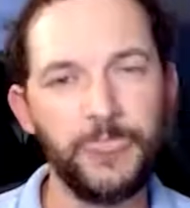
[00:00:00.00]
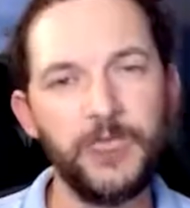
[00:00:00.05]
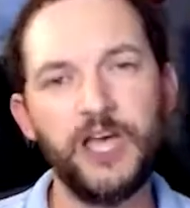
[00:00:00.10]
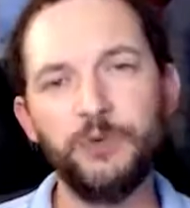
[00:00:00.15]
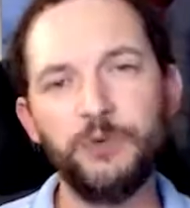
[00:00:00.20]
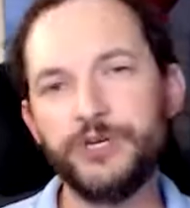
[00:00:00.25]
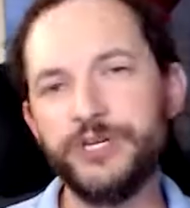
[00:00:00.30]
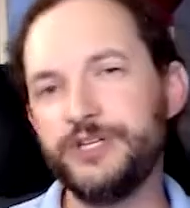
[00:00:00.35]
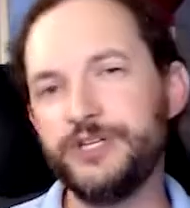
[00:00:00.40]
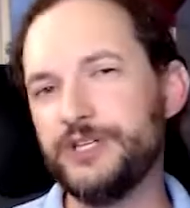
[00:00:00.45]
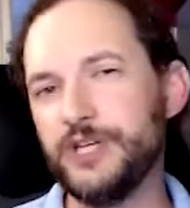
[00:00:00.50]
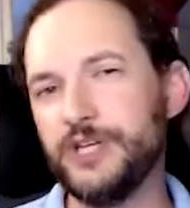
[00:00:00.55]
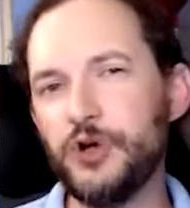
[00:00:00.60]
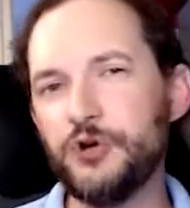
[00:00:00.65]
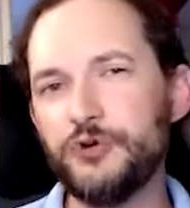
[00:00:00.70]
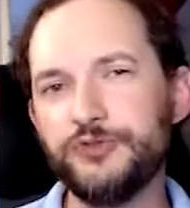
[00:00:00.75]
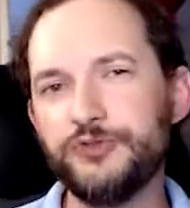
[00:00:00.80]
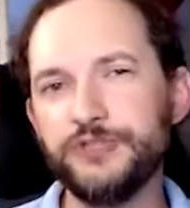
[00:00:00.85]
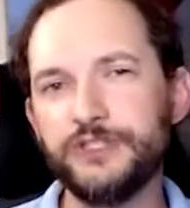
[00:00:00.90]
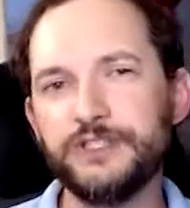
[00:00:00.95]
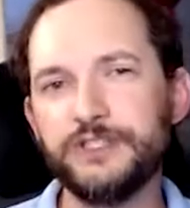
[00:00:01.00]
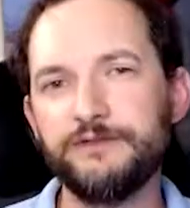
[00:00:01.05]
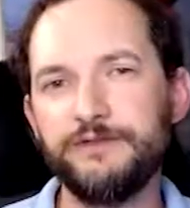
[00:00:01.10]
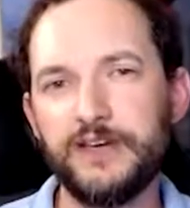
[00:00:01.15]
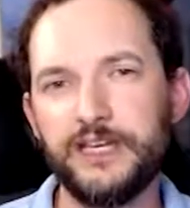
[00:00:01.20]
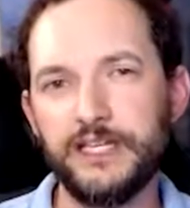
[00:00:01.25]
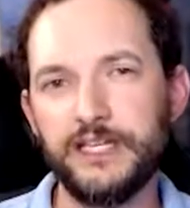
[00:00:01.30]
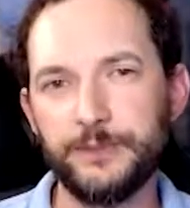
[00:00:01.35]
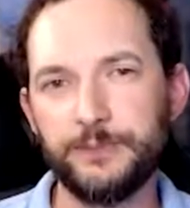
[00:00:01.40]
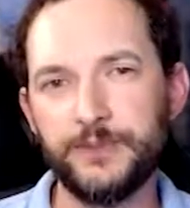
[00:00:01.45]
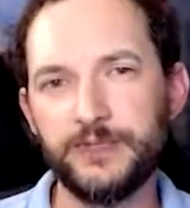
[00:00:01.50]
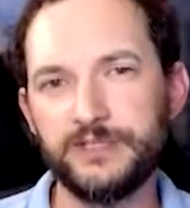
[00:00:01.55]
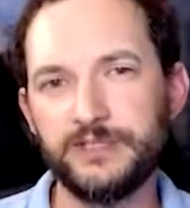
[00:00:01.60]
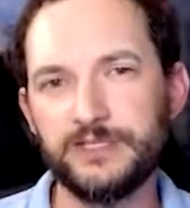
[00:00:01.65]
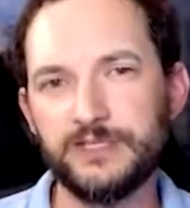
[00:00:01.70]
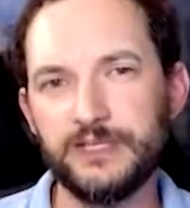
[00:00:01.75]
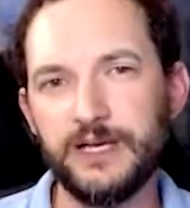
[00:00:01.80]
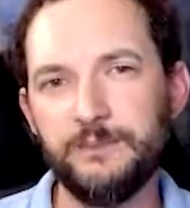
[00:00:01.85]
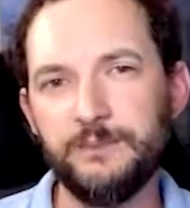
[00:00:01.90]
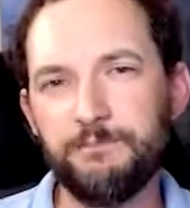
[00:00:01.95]
And we know that
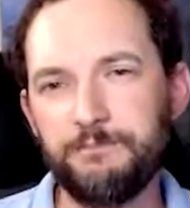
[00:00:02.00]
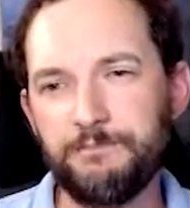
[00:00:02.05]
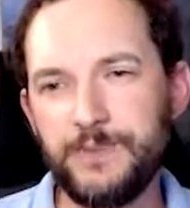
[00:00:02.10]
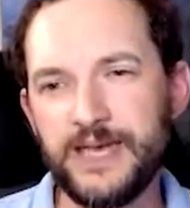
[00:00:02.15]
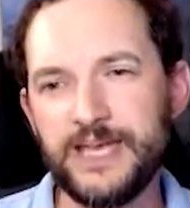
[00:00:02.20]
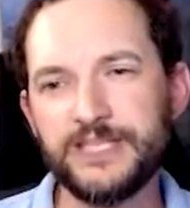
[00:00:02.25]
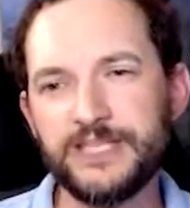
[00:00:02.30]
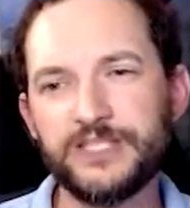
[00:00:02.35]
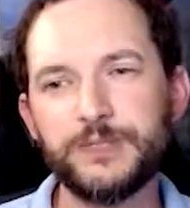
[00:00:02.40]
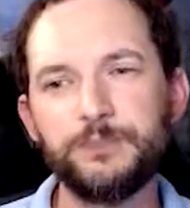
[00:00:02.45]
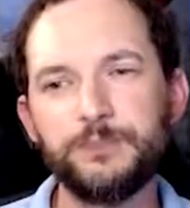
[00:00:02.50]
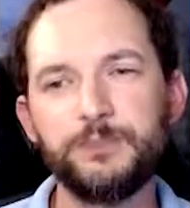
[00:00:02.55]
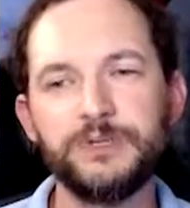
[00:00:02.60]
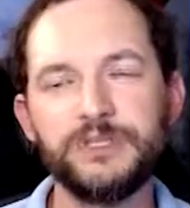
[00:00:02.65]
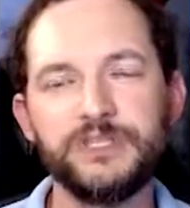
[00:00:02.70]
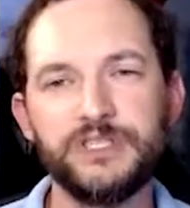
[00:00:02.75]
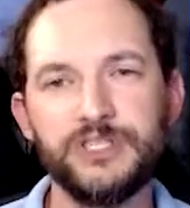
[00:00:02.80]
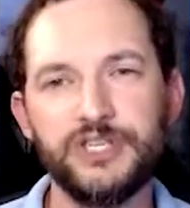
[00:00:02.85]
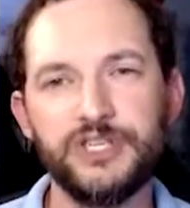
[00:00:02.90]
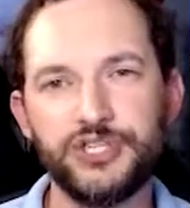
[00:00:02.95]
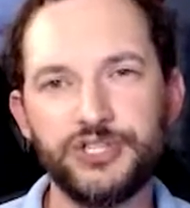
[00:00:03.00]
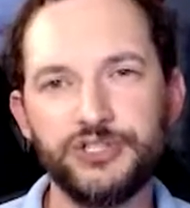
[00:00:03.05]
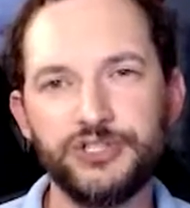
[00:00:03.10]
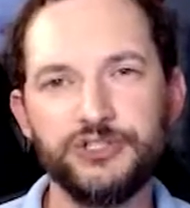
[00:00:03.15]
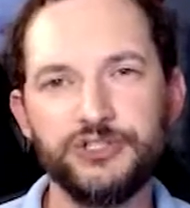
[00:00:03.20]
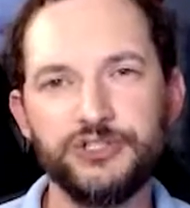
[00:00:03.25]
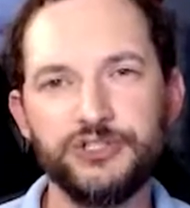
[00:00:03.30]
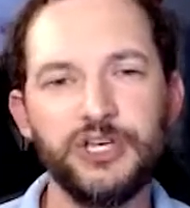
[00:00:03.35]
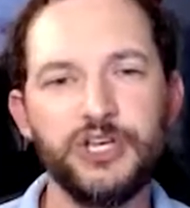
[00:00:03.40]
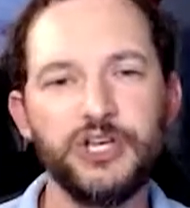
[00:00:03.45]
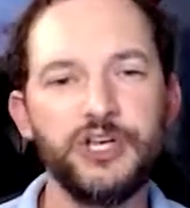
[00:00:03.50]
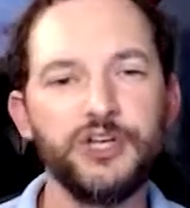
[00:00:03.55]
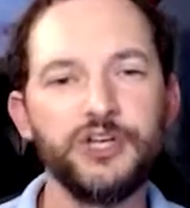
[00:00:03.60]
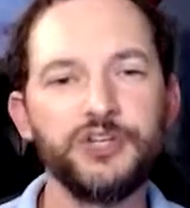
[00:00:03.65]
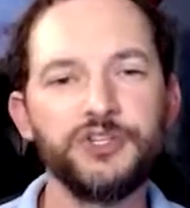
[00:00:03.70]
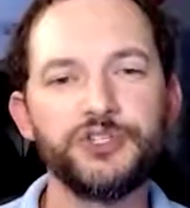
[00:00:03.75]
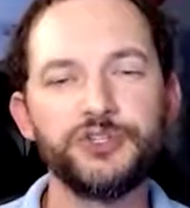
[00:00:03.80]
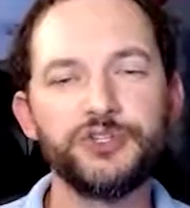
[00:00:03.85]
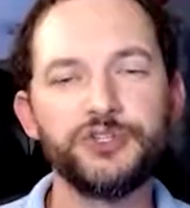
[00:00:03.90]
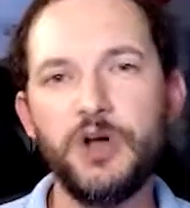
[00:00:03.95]
developers are best positioned
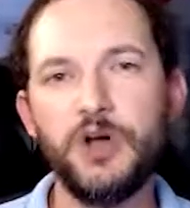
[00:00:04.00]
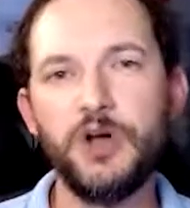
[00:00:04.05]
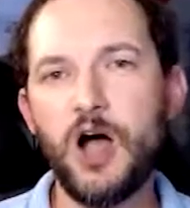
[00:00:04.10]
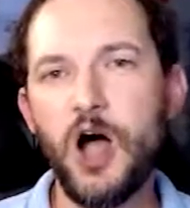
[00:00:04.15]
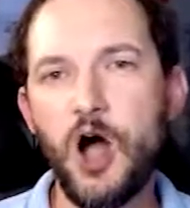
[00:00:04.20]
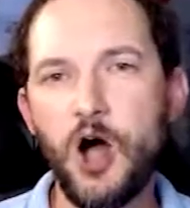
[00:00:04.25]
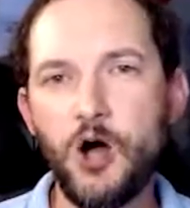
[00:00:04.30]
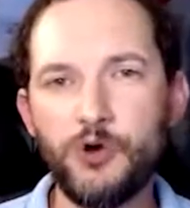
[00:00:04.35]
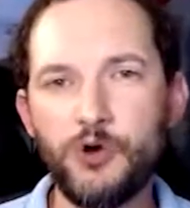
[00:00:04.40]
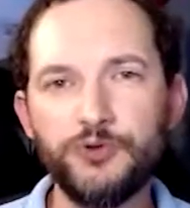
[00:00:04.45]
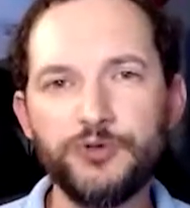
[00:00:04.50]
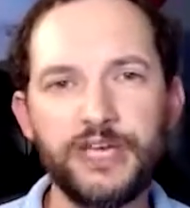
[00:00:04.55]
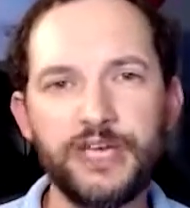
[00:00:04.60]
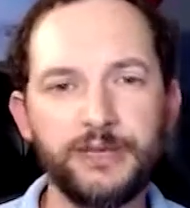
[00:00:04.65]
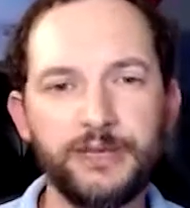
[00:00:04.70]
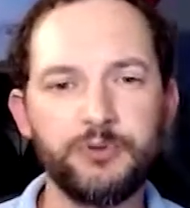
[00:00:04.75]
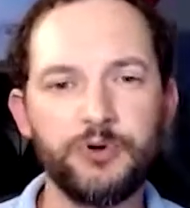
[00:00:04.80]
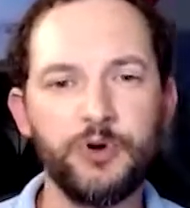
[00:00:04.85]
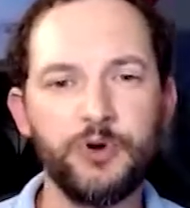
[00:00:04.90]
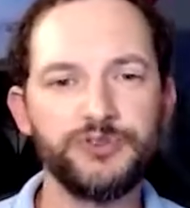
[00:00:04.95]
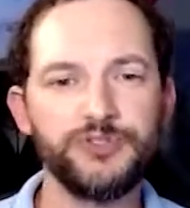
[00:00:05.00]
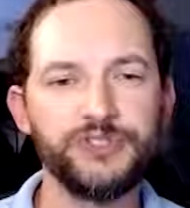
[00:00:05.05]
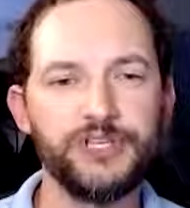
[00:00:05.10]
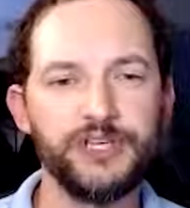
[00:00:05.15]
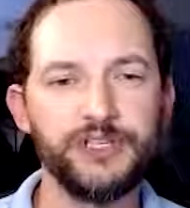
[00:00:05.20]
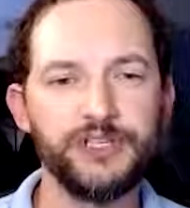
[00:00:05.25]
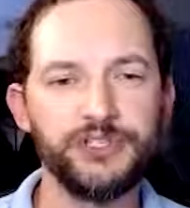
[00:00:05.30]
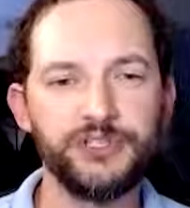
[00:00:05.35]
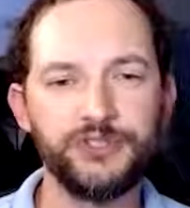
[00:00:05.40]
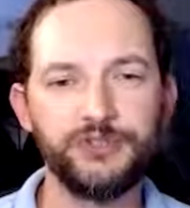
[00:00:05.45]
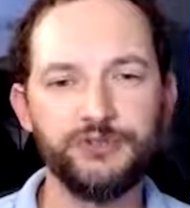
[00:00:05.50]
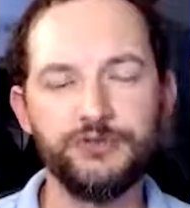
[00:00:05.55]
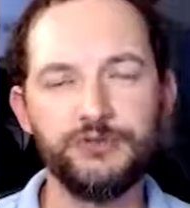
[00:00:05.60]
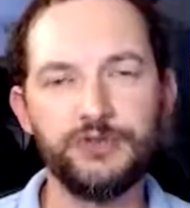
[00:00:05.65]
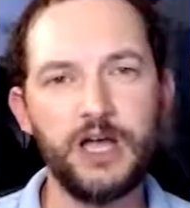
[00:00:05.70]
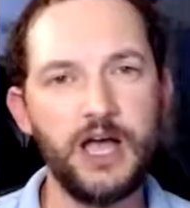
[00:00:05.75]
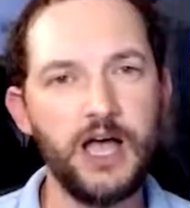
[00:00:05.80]
to own that process, to